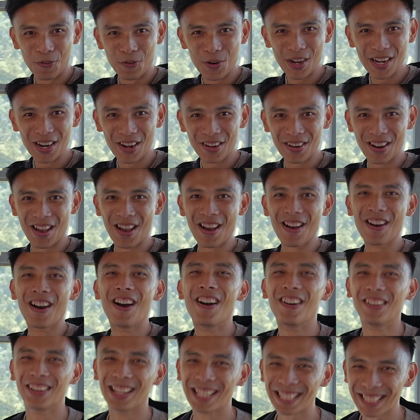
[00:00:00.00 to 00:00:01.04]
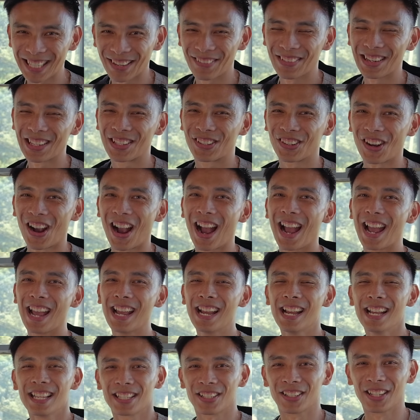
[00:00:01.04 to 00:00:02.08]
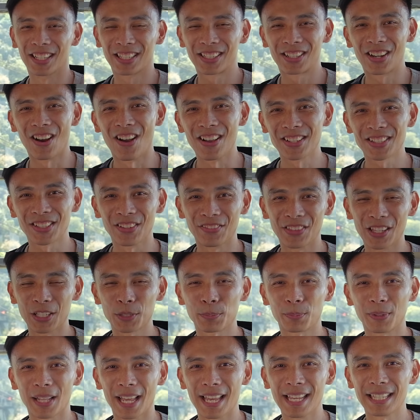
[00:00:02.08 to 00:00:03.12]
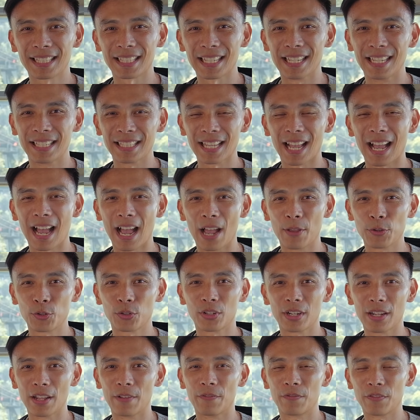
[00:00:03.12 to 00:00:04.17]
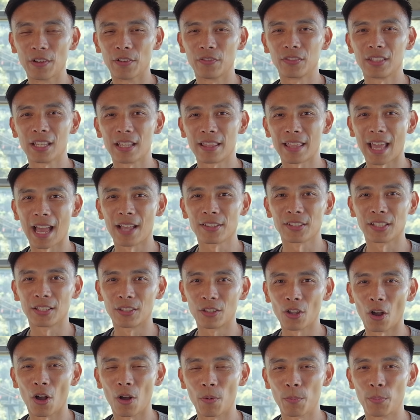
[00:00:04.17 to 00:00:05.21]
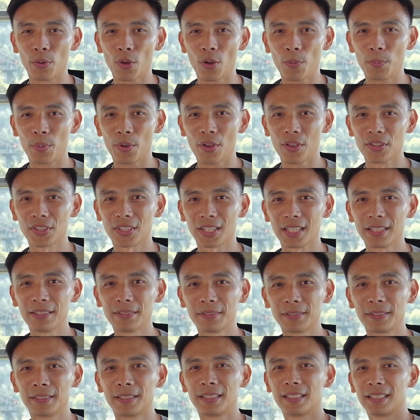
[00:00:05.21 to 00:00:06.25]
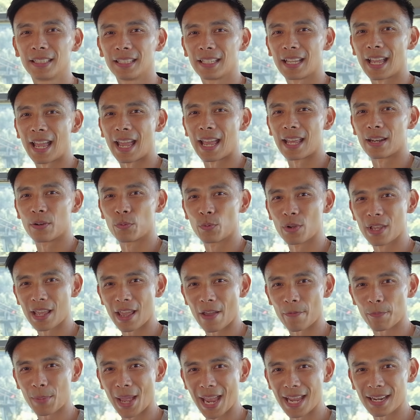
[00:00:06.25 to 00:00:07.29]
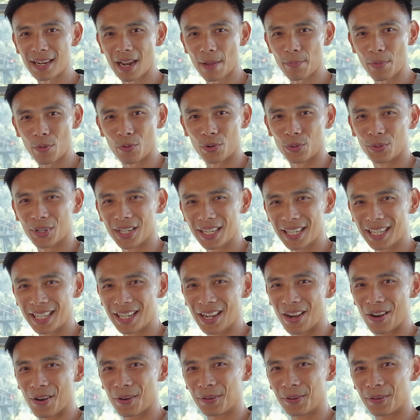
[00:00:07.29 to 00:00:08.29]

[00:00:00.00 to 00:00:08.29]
We don't know. Let's give it a try. So the cost of this place is 150,000 dong per person. And we are paid up and we're ready to go.